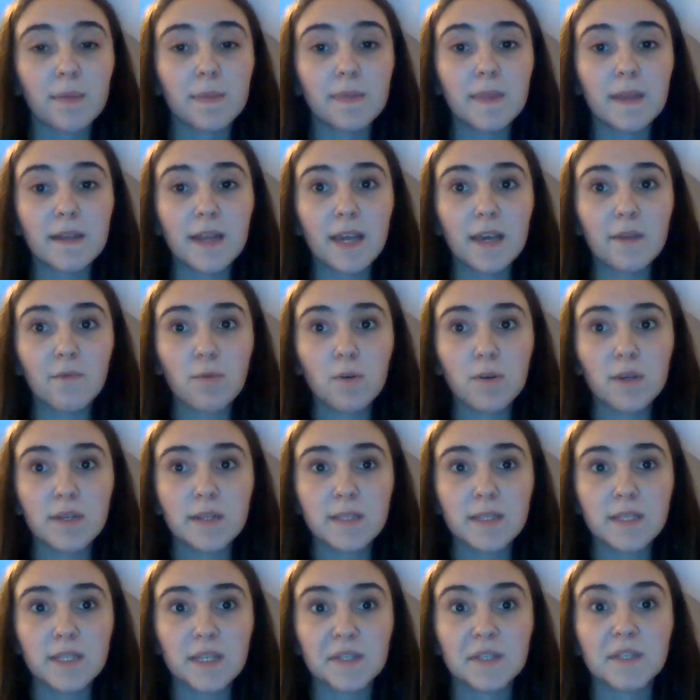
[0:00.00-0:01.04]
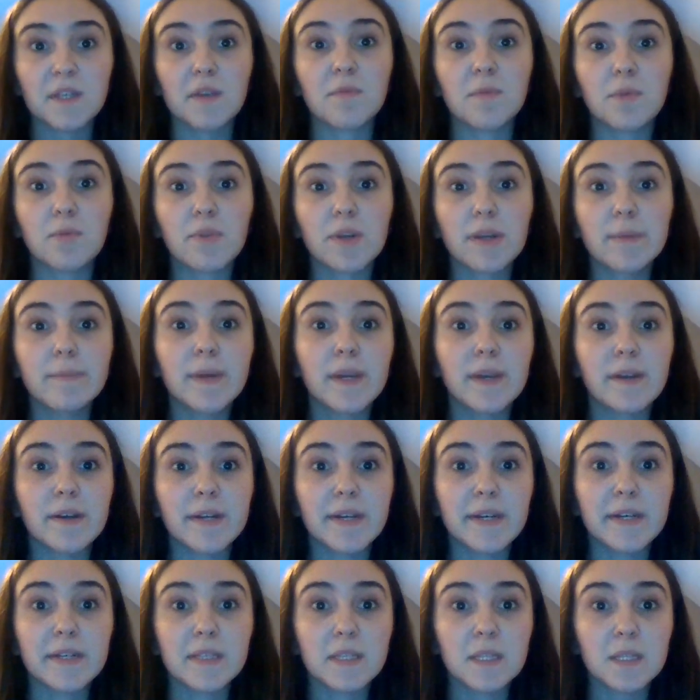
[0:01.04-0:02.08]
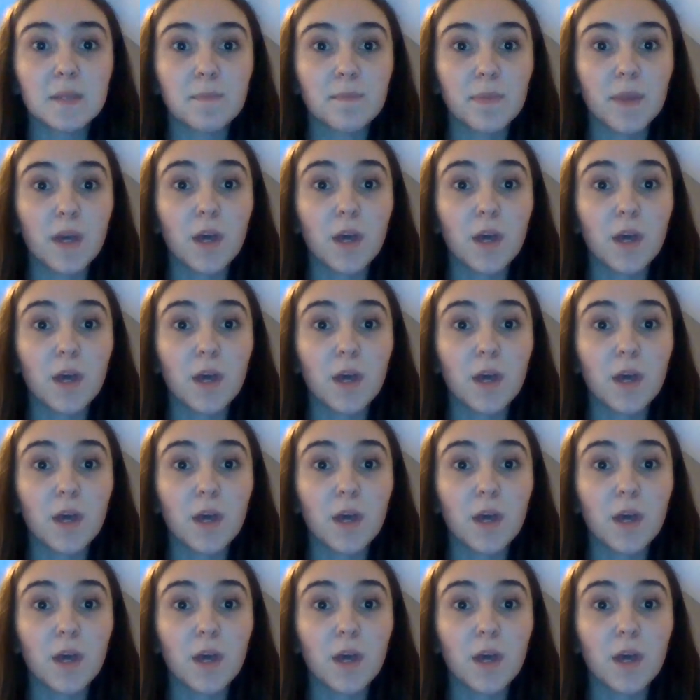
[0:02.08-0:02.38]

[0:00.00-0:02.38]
The day will consist of 3 periods: